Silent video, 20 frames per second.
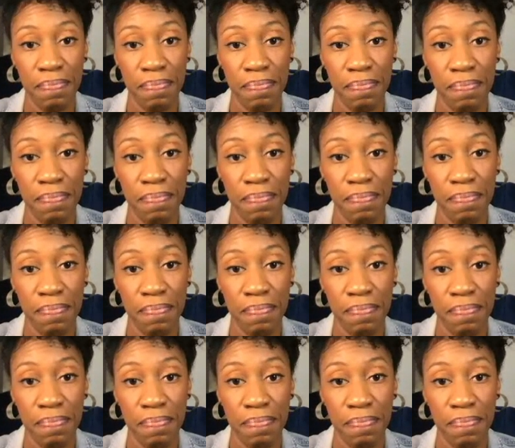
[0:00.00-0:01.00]

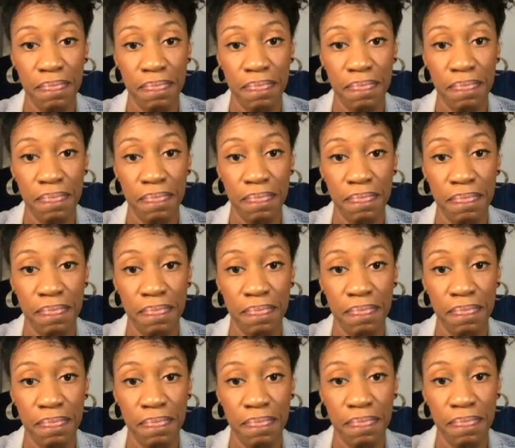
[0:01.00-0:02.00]

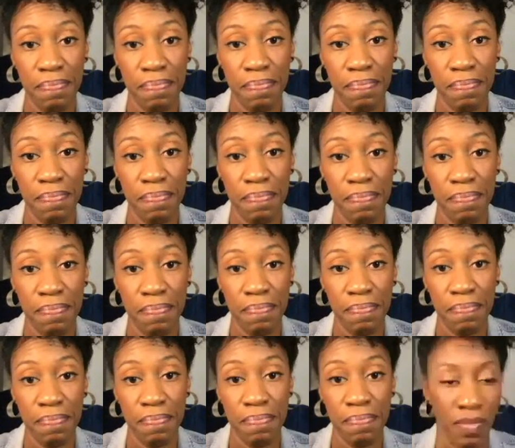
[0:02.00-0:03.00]

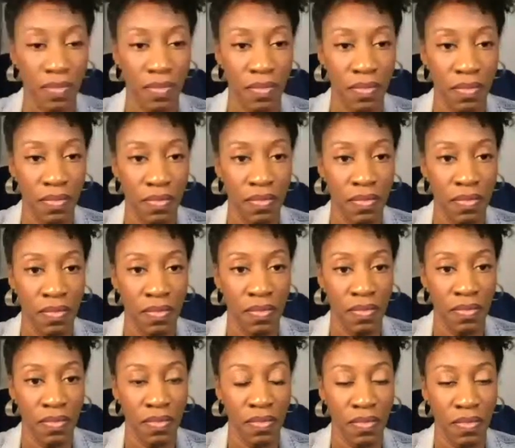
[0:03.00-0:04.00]

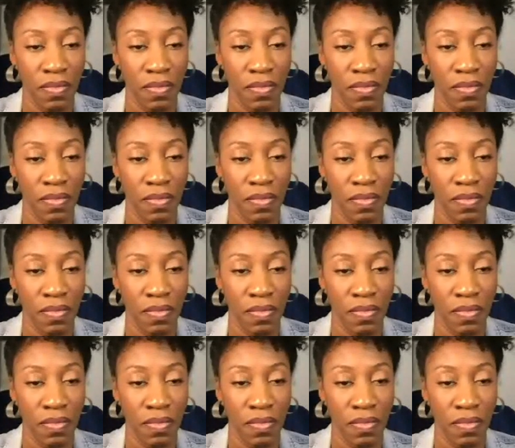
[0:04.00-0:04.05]
[no speech]